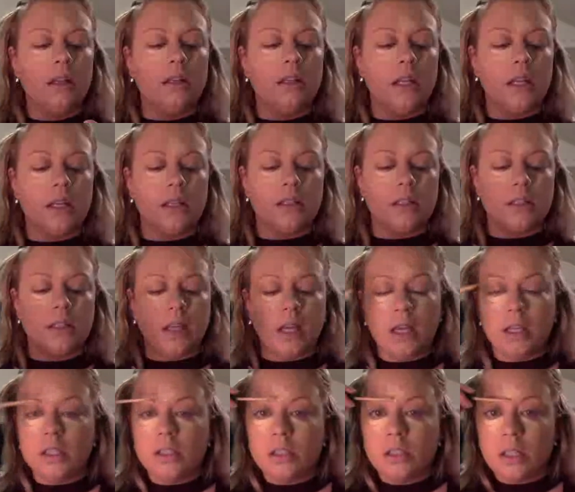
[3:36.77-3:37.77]
NYX
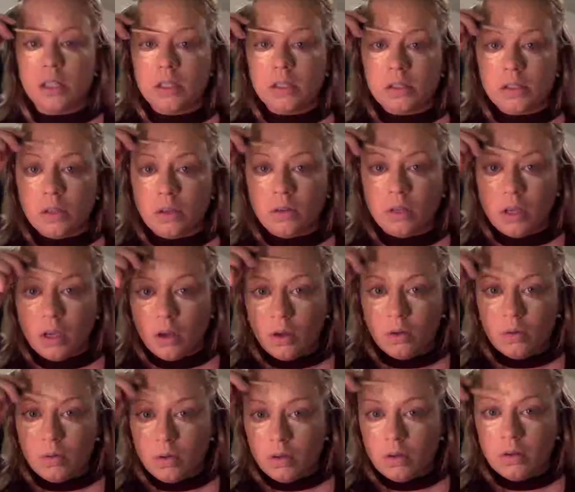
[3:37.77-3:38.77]
HD
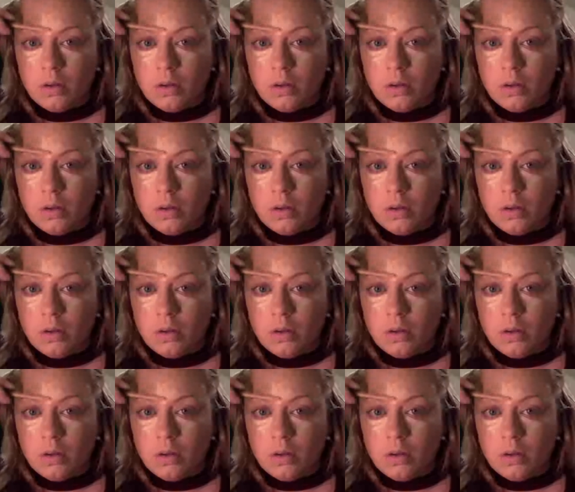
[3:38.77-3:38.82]
Studio